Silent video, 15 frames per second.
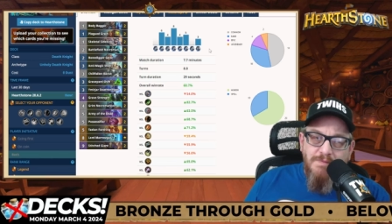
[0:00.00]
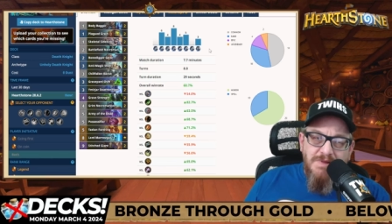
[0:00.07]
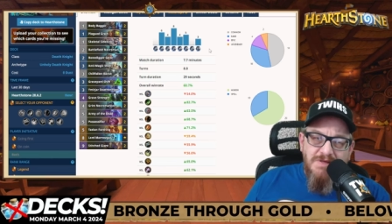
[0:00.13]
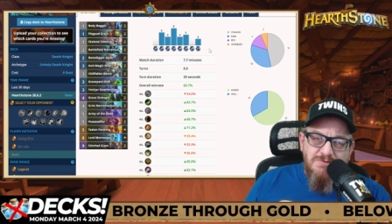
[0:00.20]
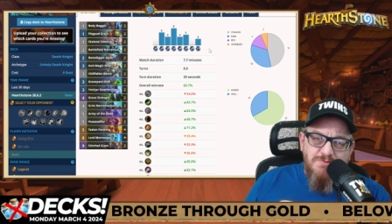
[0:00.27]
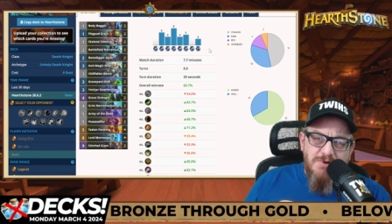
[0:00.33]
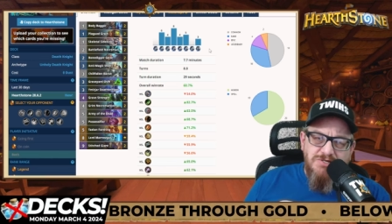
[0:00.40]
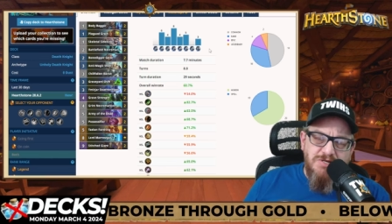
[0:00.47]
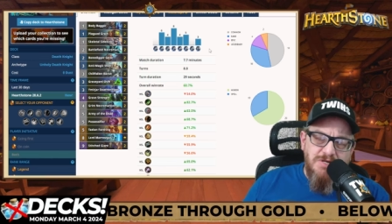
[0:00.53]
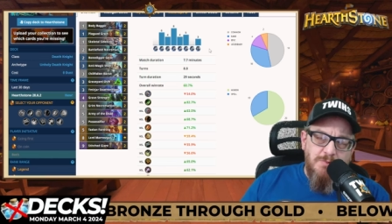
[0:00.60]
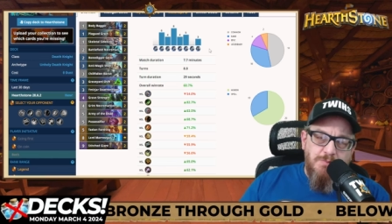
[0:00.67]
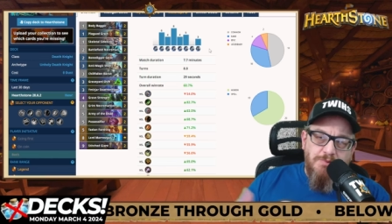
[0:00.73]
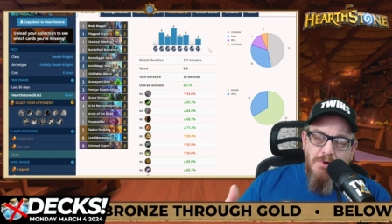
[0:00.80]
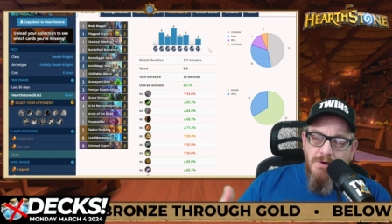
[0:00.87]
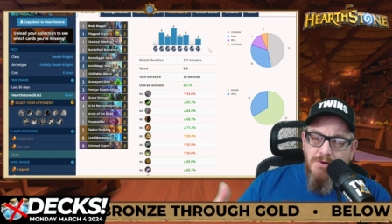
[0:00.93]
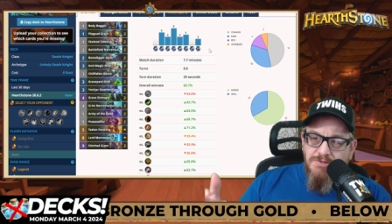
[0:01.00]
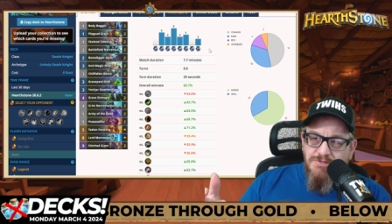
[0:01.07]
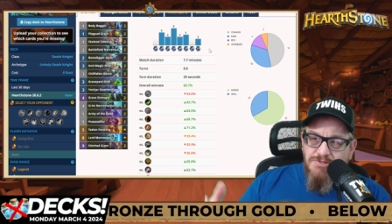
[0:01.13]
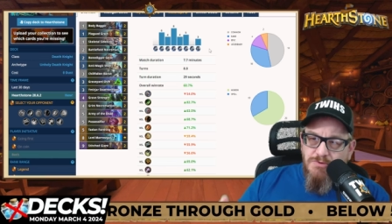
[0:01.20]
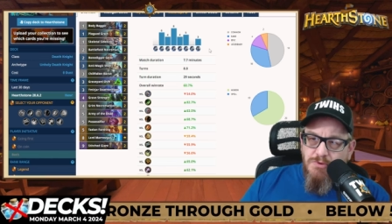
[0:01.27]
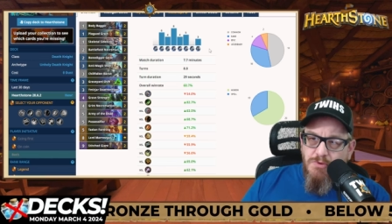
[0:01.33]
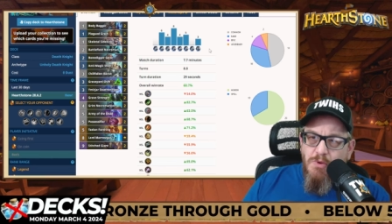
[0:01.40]
especially
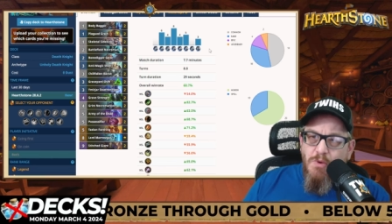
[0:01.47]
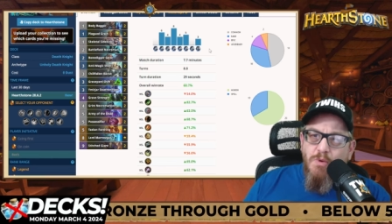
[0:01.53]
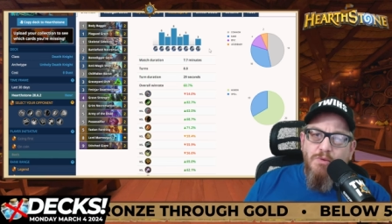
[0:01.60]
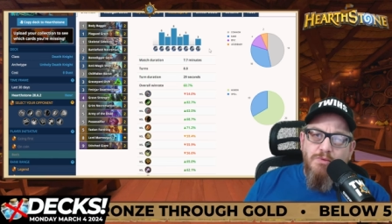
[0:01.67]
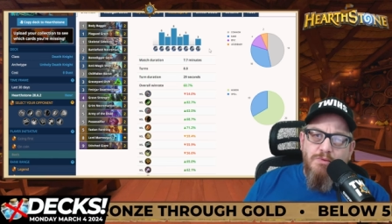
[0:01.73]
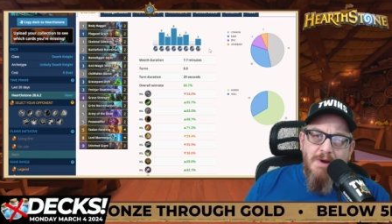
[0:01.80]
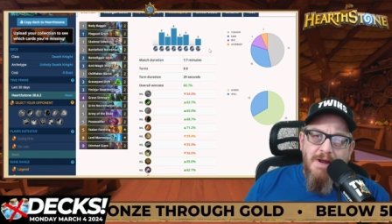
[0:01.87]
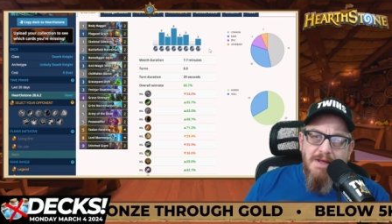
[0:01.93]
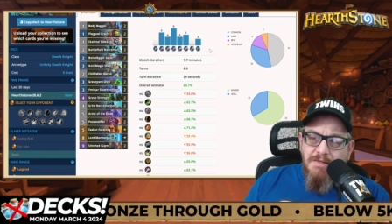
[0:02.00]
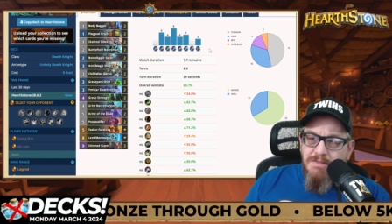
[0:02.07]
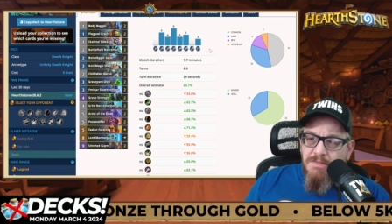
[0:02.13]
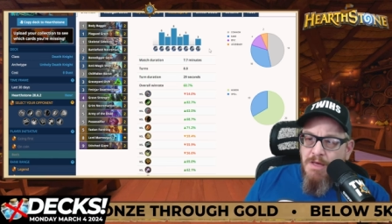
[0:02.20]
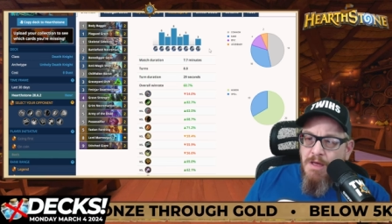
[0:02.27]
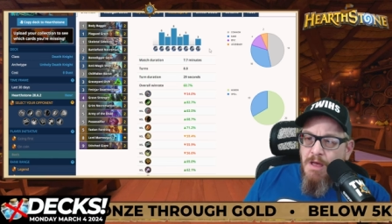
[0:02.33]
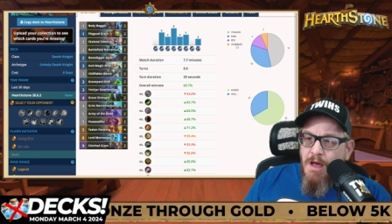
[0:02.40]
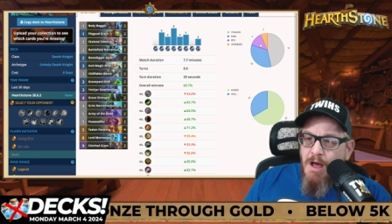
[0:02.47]
bronze through gold ranks.